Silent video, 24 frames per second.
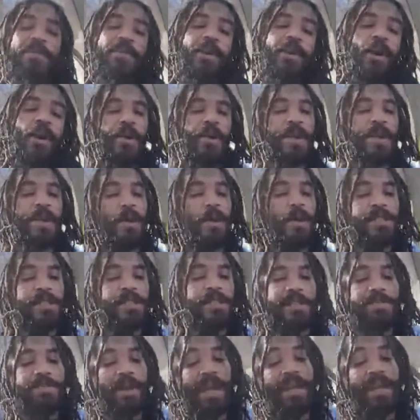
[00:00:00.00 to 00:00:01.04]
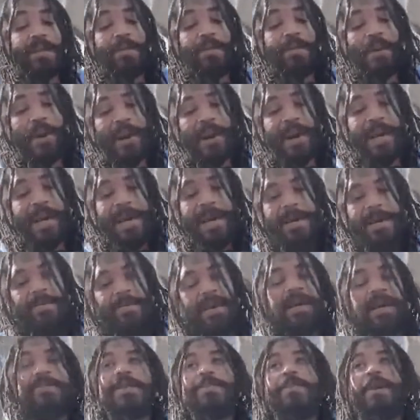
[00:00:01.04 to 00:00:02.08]
for all those that's playing a part.
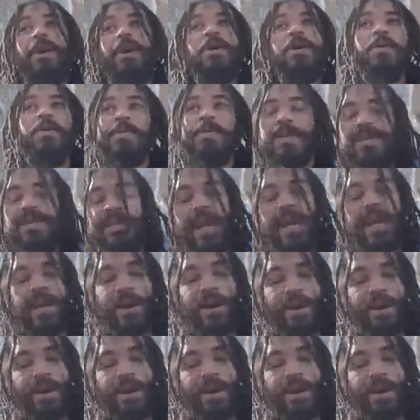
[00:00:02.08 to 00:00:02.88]
Big up to my homie Jay